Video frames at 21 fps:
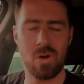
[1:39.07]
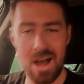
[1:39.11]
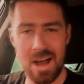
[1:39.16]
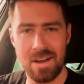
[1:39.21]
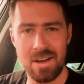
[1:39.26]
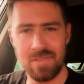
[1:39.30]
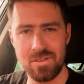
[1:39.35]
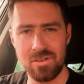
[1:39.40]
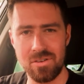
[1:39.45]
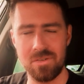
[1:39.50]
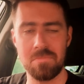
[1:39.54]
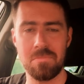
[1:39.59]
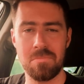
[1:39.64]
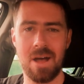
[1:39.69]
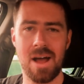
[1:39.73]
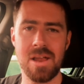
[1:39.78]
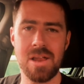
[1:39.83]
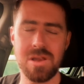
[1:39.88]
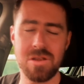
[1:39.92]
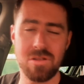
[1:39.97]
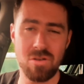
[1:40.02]
I've done.
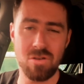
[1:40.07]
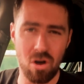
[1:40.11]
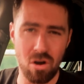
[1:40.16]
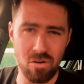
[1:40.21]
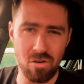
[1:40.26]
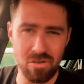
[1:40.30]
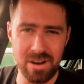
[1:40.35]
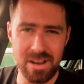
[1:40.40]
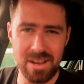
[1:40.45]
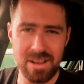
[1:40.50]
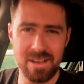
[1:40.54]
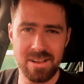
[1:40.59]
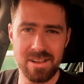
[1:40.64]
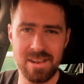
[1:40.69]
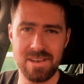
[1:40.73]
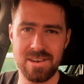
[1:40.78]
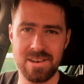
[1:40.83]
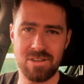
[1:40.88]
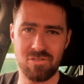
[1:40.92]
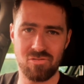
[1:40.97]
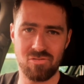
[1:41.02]
My story
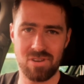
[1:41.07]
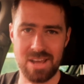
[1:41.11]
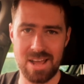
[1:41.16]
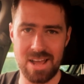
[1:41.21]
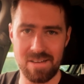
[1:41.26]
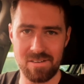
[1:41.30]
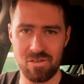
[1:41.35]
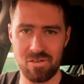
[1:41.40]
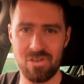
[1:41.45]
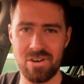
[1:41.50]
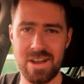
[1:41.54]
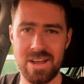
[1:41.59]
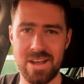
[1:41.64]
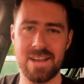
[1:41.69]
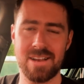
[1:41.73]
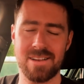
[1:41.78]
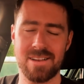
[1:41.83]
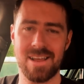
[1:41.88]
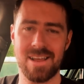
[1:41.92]
is literally, I've created